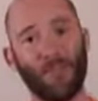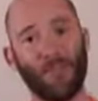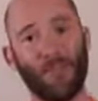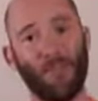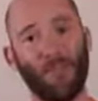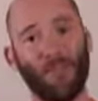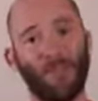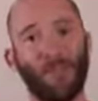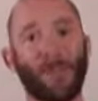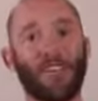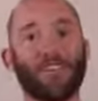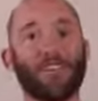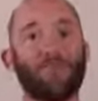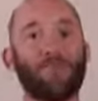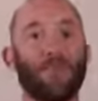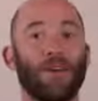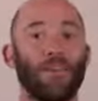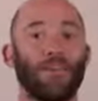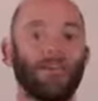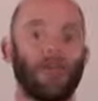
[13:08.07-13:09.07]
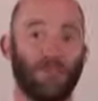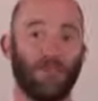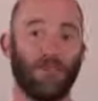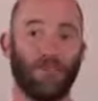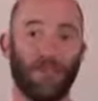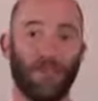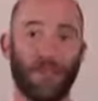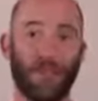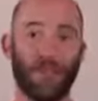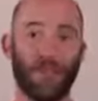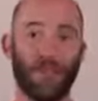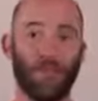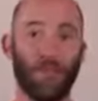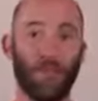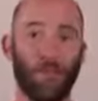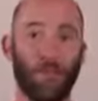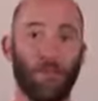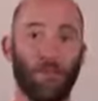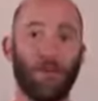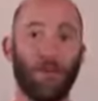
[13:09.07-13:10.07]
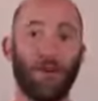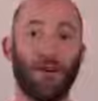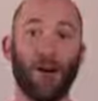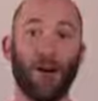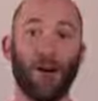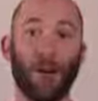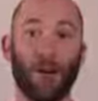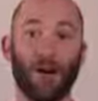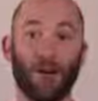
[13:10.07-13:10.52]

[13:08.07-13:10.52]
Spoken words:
more expensive than the normal